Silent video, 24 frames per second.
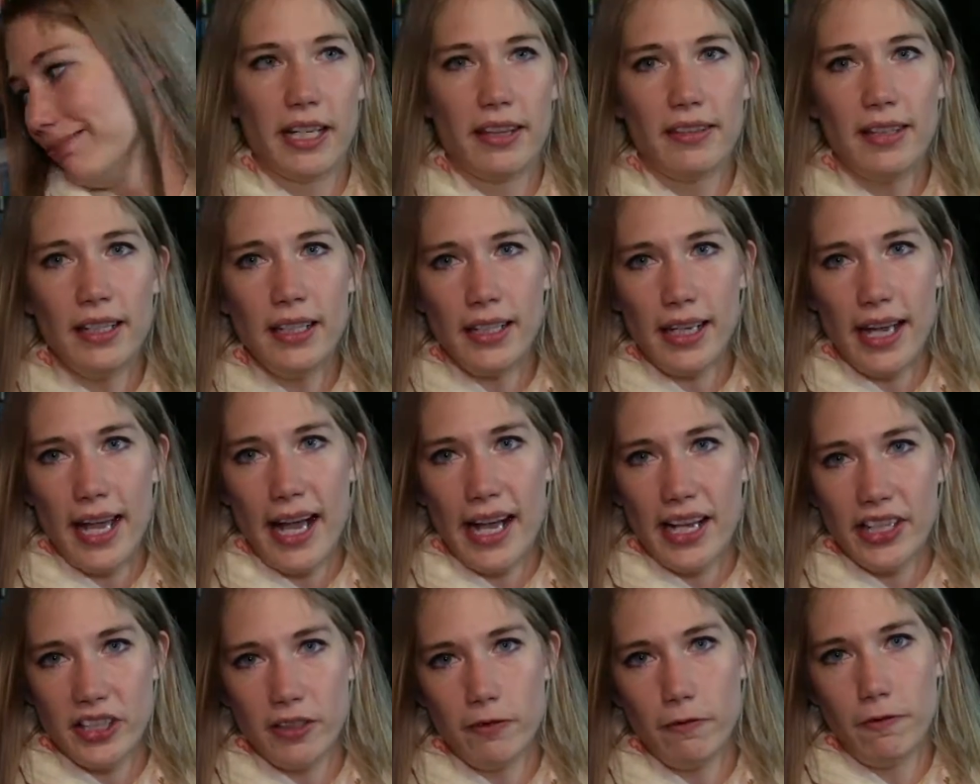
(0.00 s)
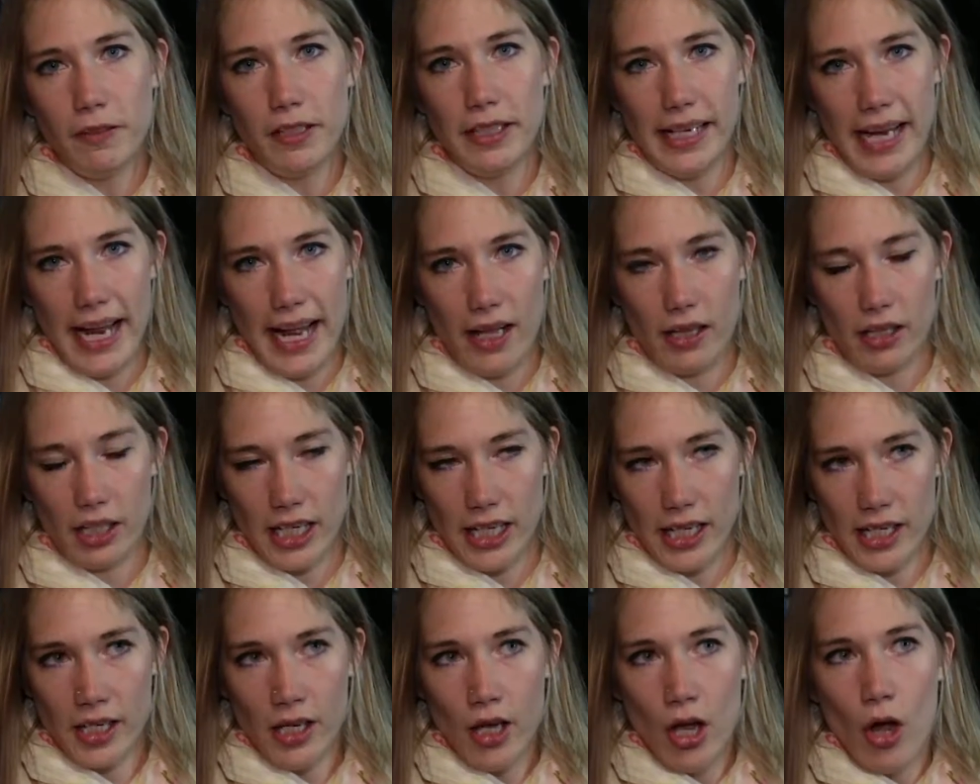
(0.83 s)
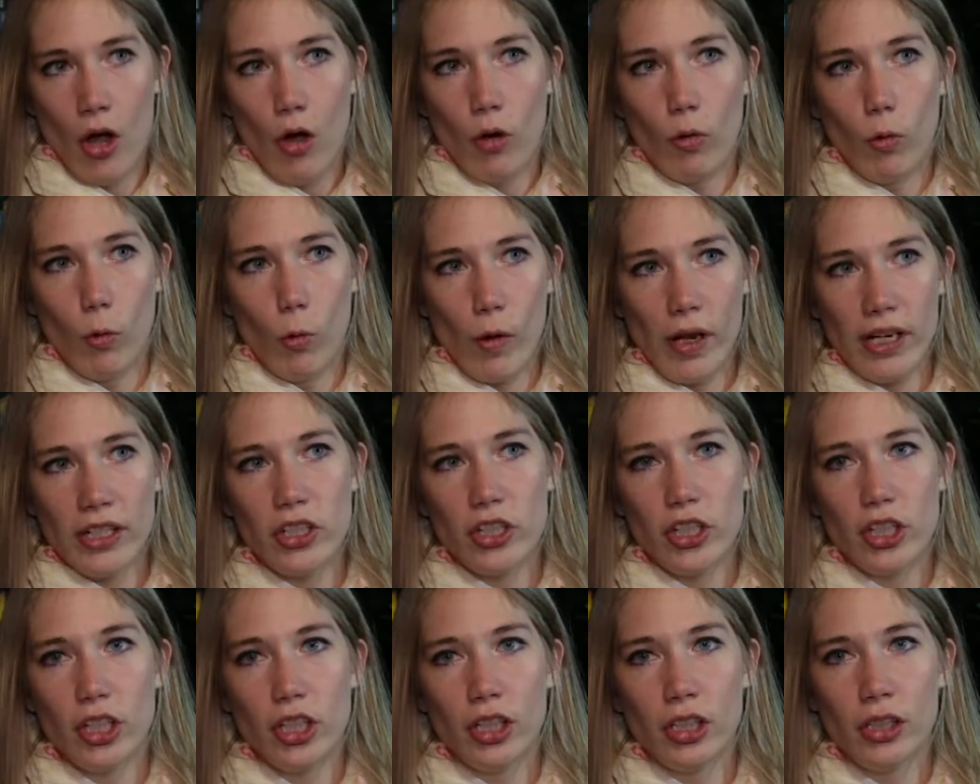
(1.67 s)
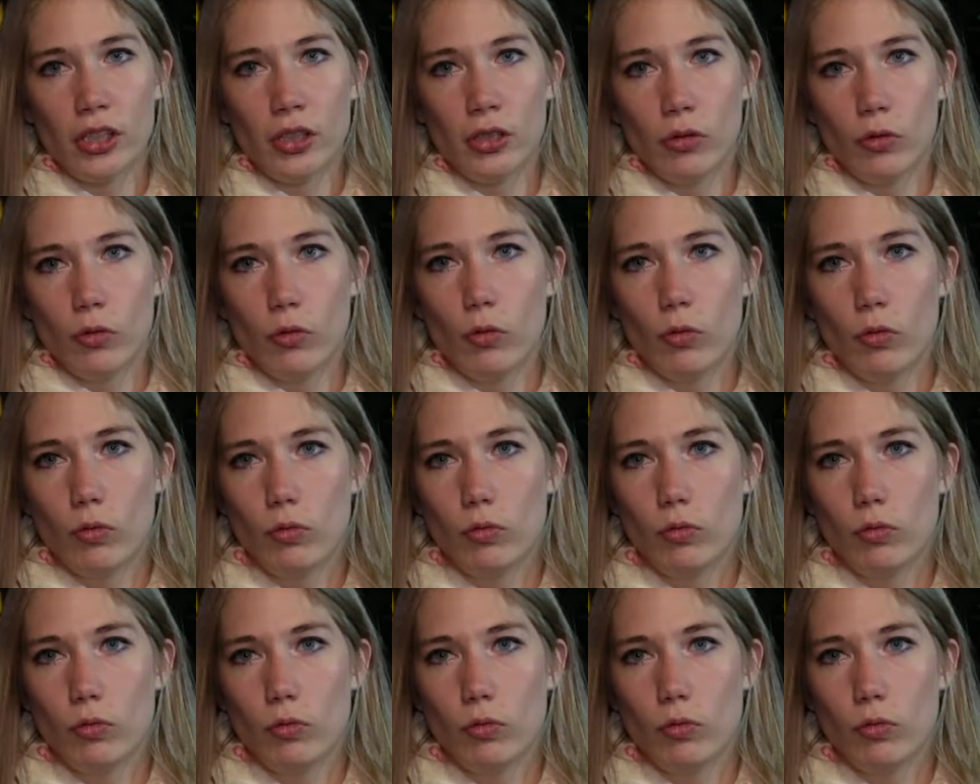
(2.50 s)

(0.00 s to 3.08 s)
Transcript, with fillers: I think as a finale, Winter